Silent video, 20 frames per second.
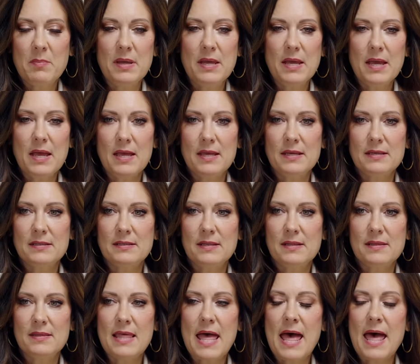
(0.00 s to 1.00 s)
because
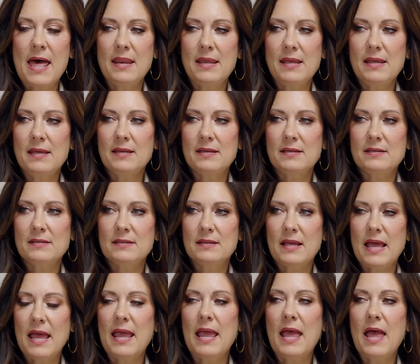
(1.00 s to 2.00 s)
that is
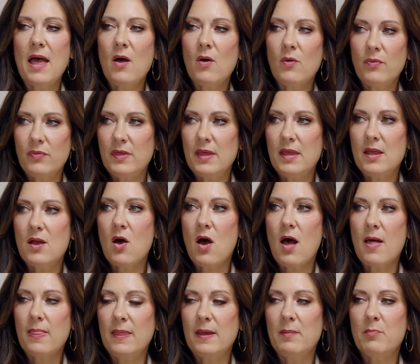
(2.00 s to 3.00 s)
a healthy,
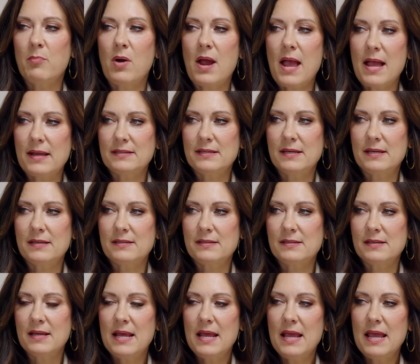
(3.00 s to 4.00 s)
godly
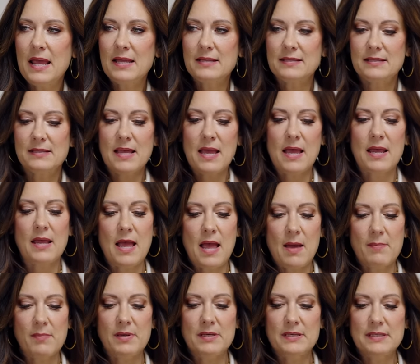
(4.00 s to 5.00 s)
practice. It's like,
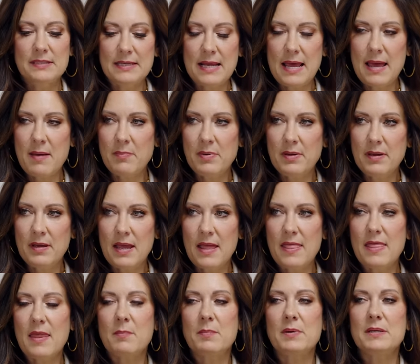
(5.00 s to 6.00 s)
I'm going to step
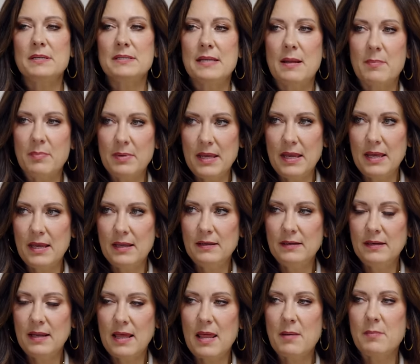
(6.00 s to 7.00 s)
and then I'm going to step again
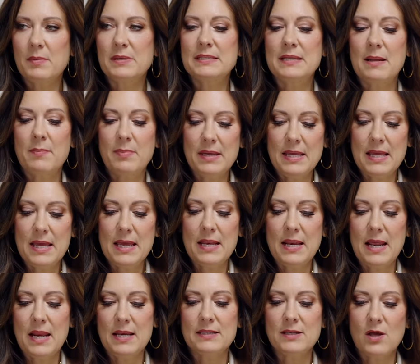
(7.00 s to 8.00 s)
mm-hmm. and I'm going to mm-hmm. step again,
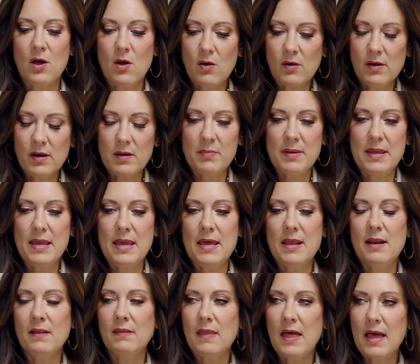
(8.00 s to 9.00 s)
and it's all going to be
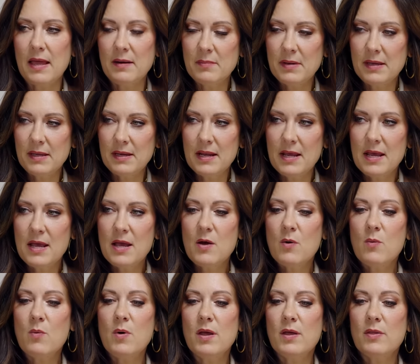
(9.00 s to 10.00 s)
in alignment
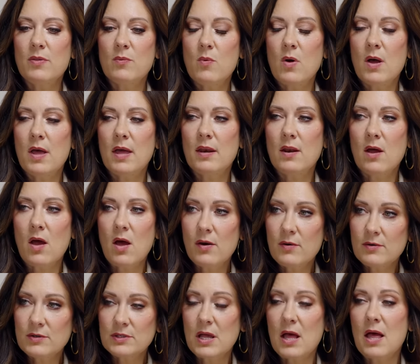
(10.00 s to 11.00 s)
with what
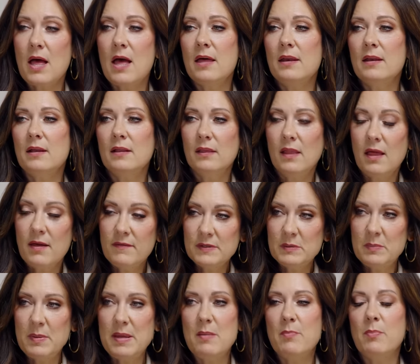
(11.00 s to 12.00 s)
honors God,
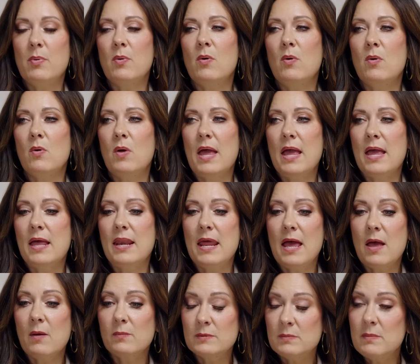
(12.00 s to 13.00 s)
loves people, and
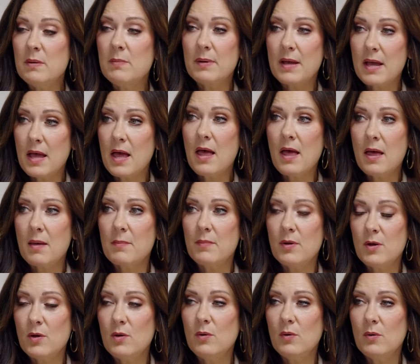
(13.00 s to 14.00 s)
helps me become
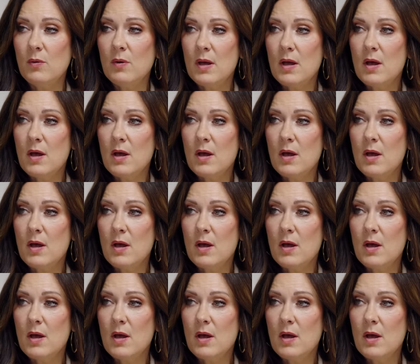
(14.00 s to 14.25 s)
who